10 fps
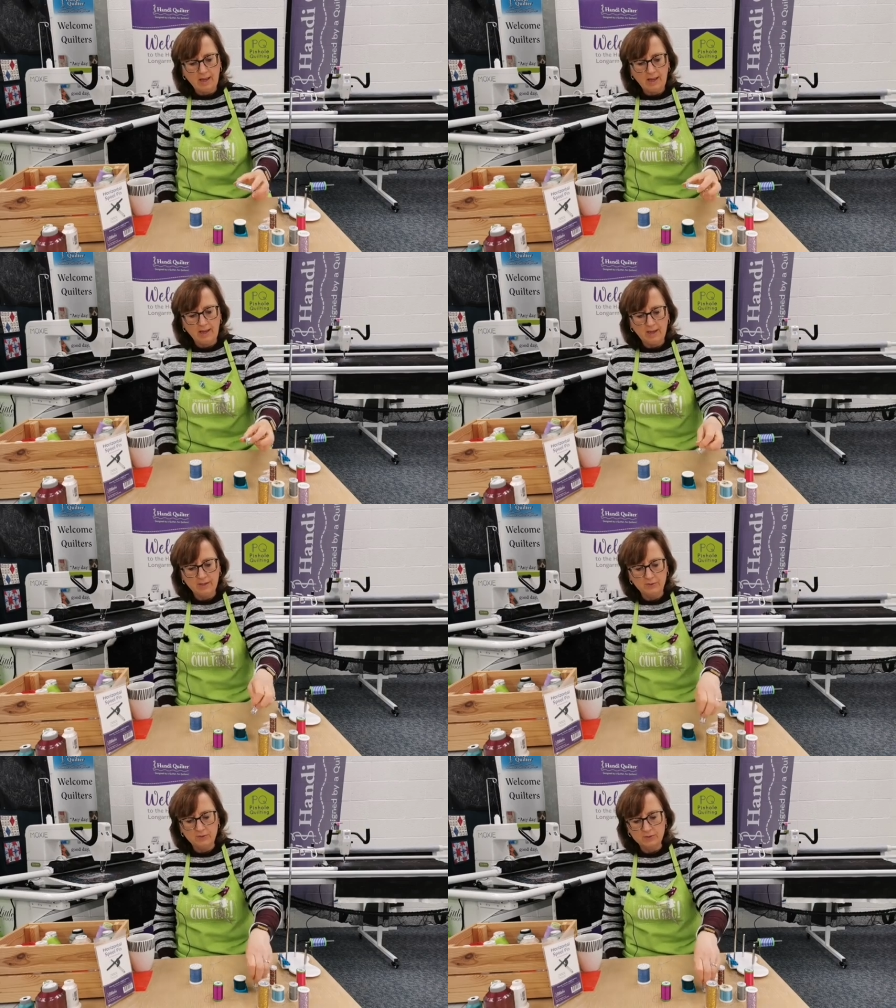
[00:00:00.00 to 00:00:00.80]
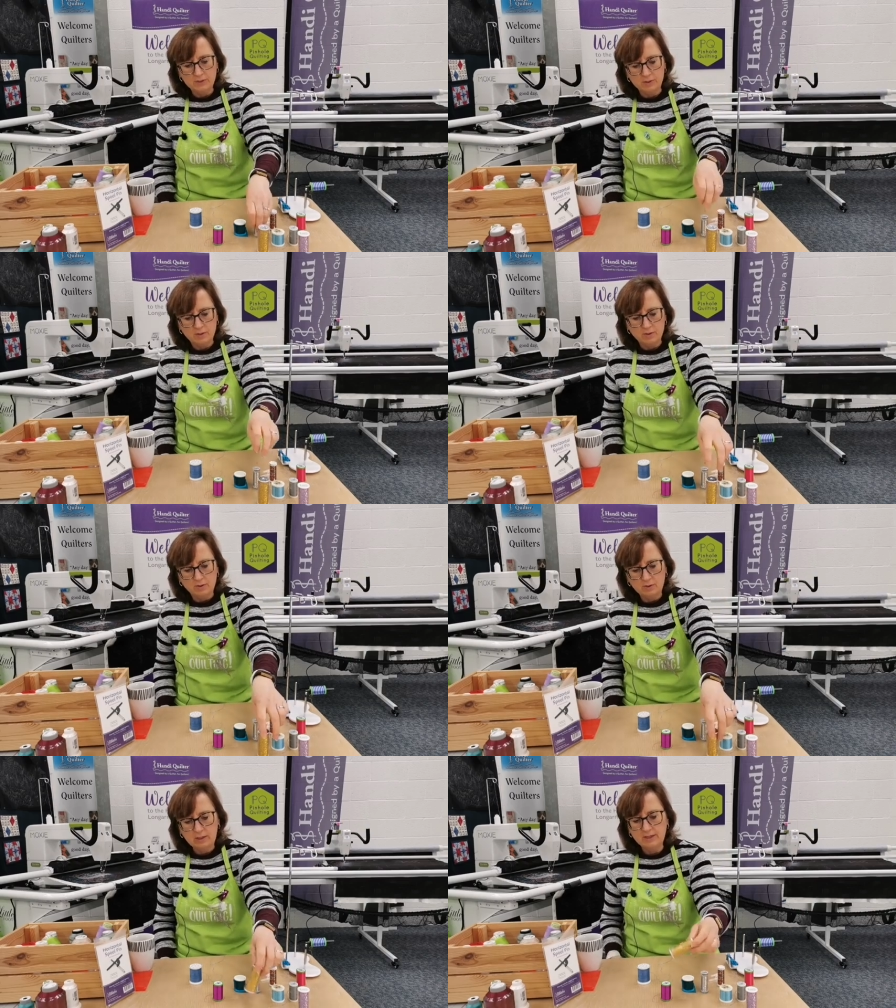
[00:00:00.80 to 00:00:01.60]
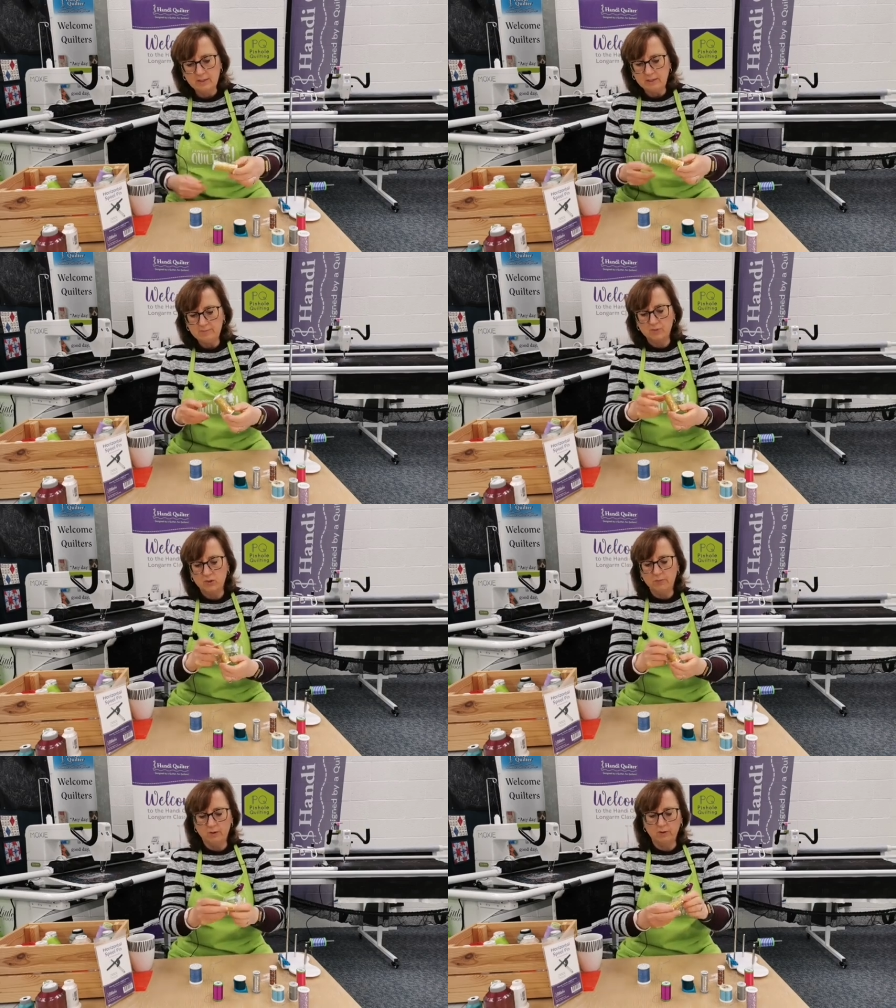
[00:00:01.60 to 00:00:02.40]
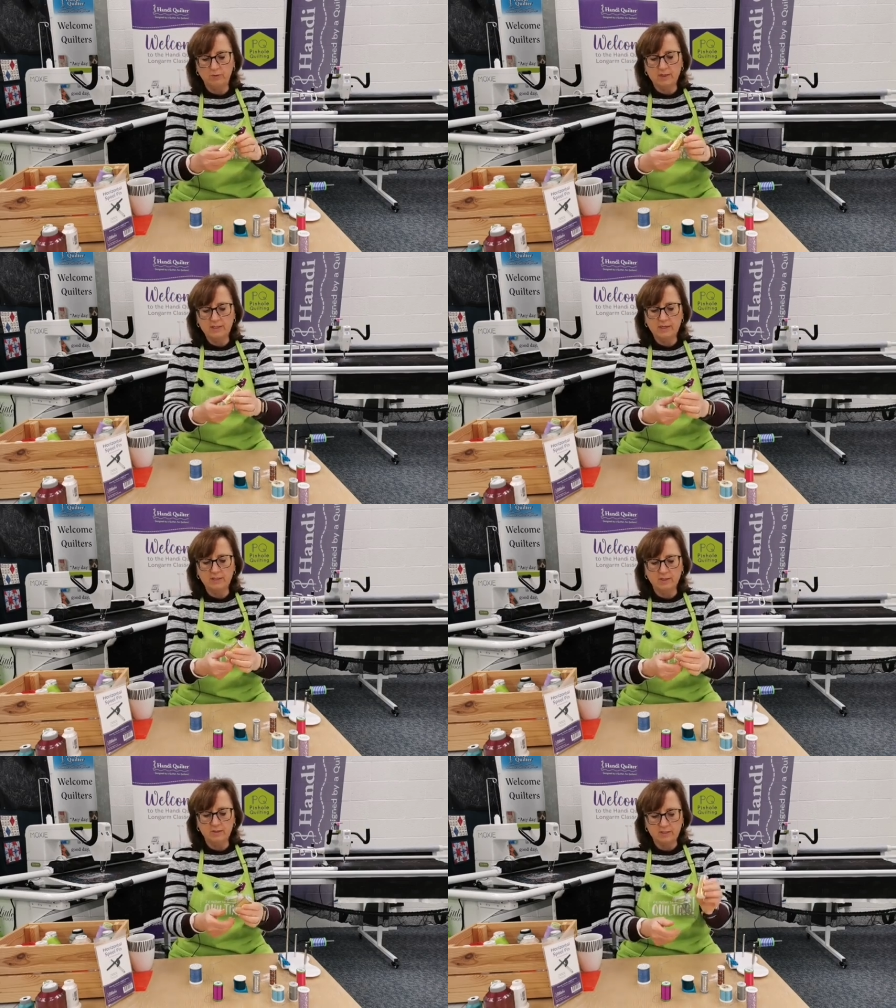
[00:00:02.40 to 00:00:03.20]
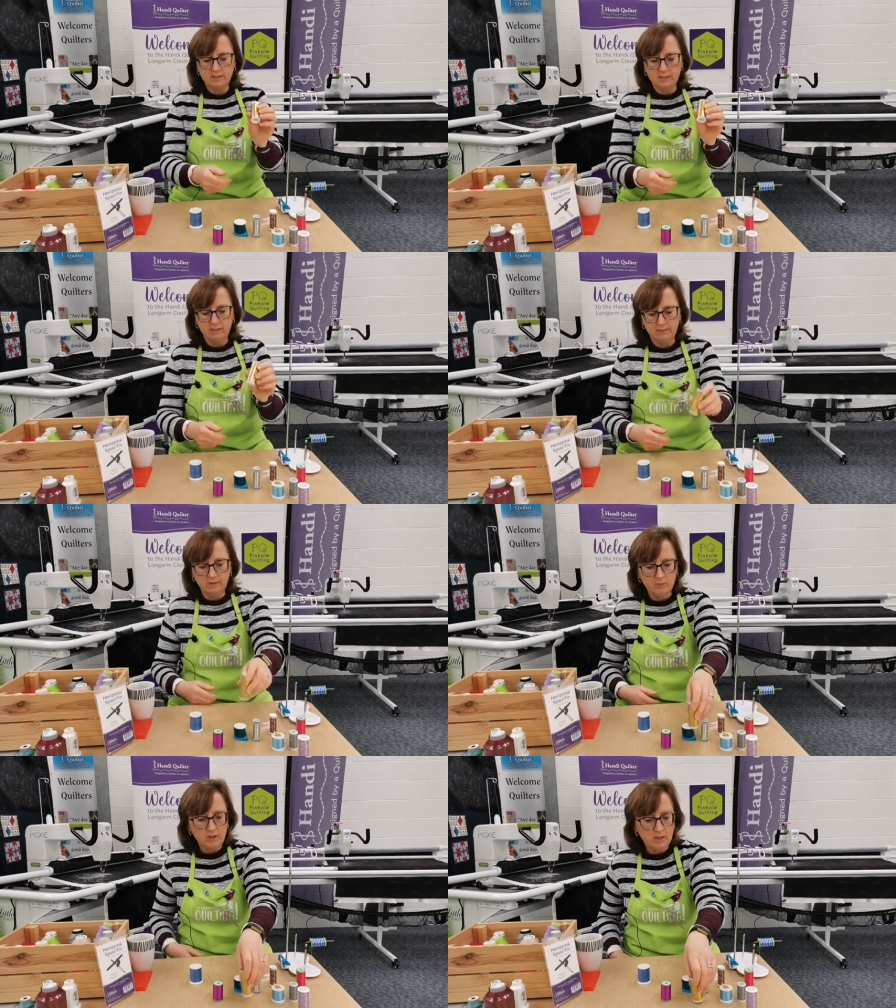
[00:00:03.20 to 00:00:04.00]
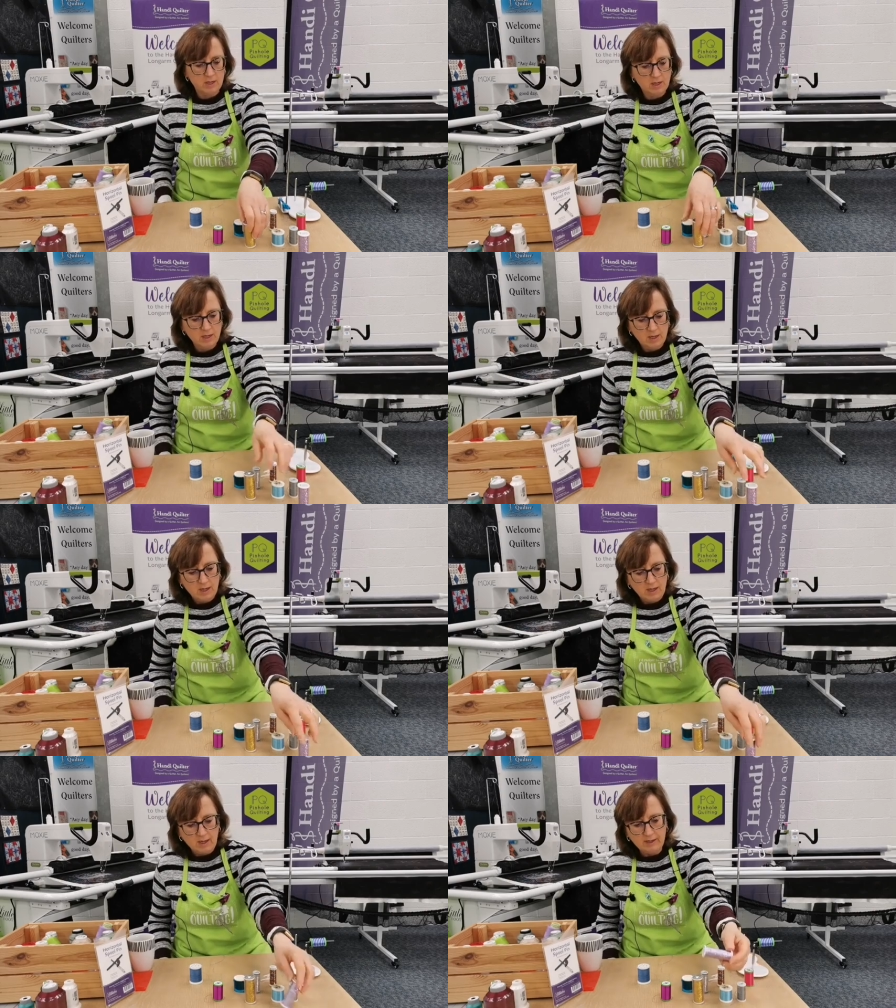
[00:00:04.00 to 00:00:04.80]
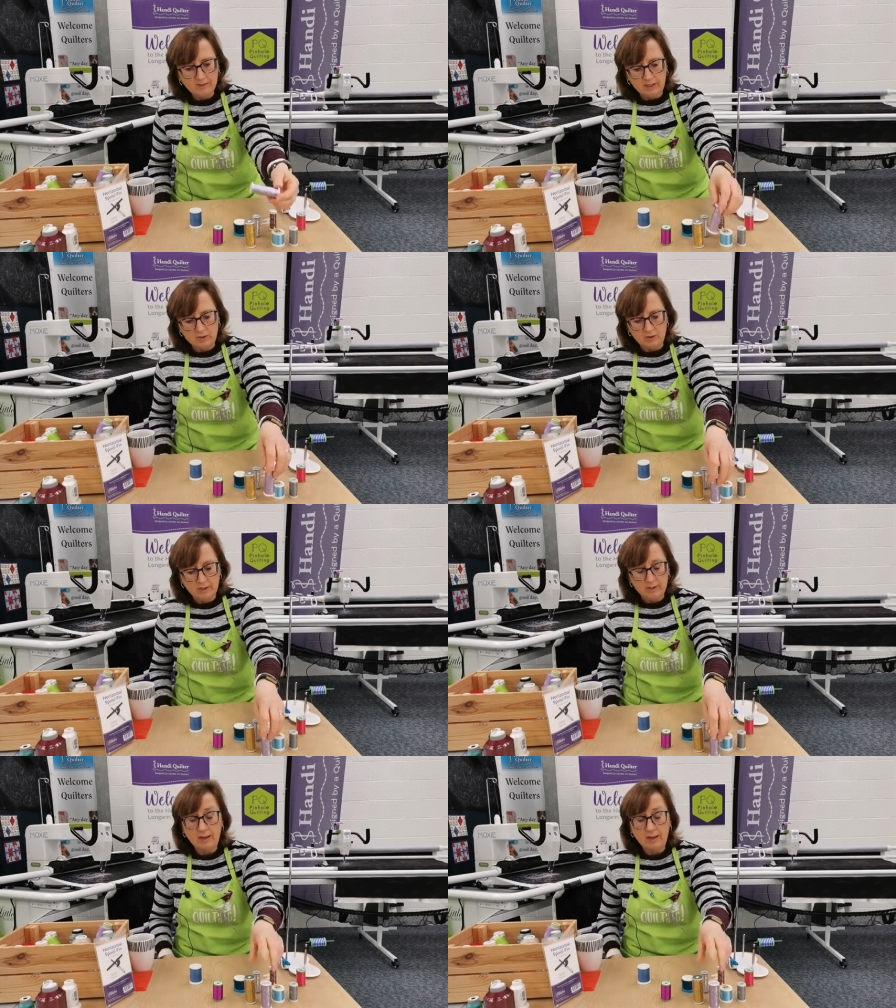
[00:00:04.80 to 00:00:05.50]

And glitter, Superior Threads glitter, this is a lovely one, etc.